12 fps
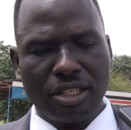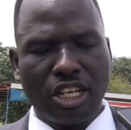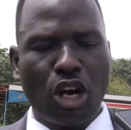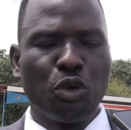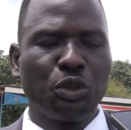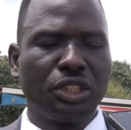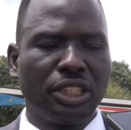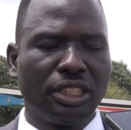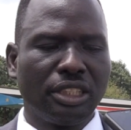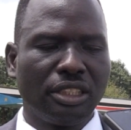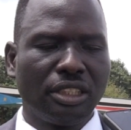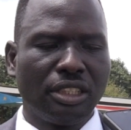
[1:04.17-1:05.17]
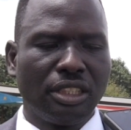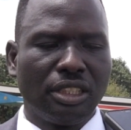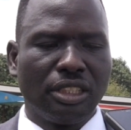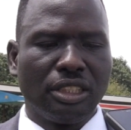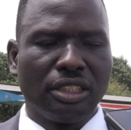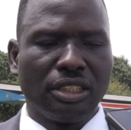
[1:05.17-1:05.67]
County.
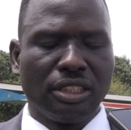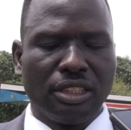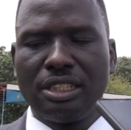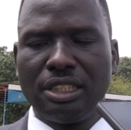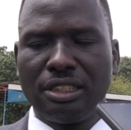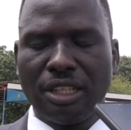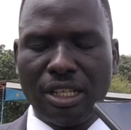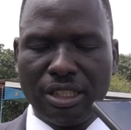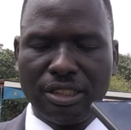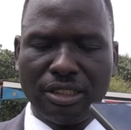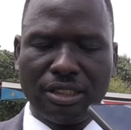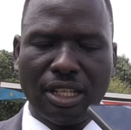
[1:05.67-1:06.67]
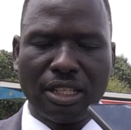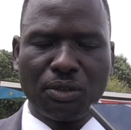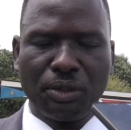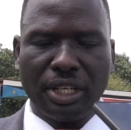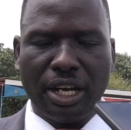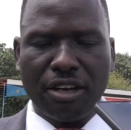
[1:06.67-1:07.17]
The challenges that
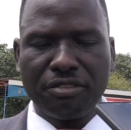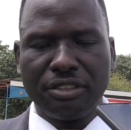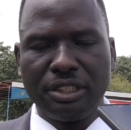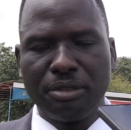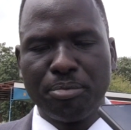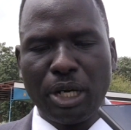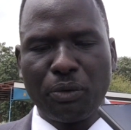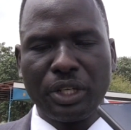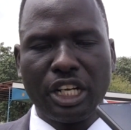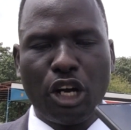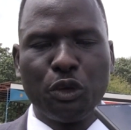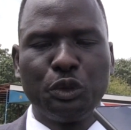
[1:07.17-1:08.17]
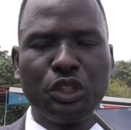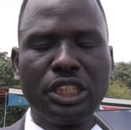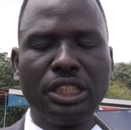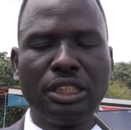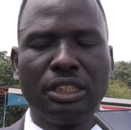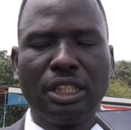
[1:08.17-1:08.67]
we have in Magwi
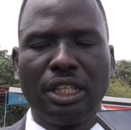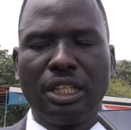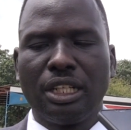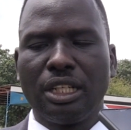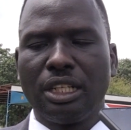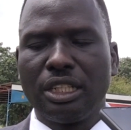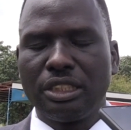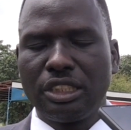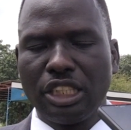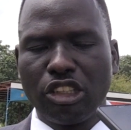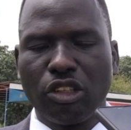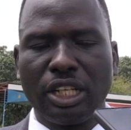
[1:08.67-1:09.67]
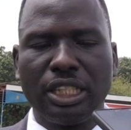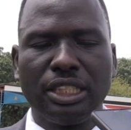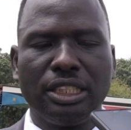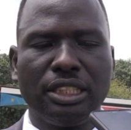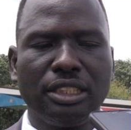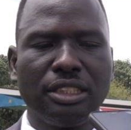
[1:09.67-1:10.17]
County,
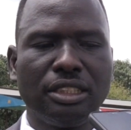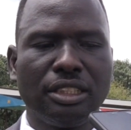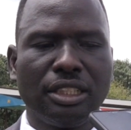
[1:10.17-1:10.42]
generally